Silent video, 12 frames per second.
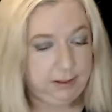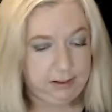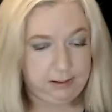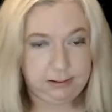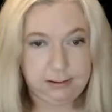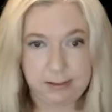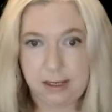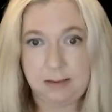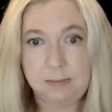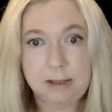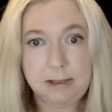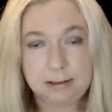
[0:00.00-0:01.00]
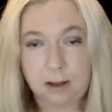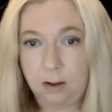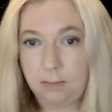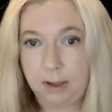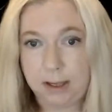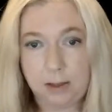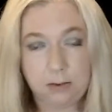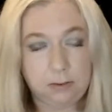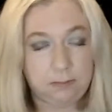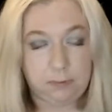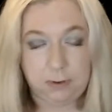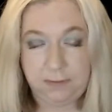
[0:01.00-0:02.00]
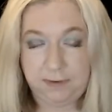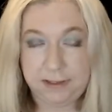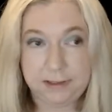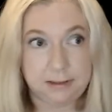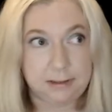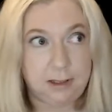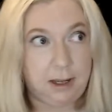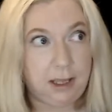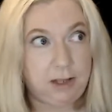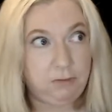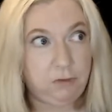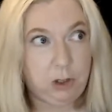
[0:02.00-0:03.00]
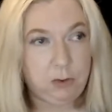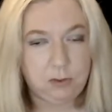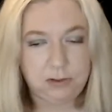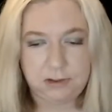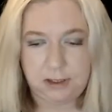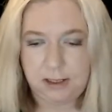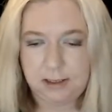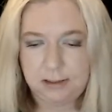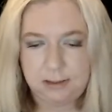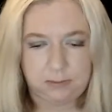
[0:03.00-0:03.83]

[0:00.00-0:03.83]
Same as all my other previous 9 fragrance days.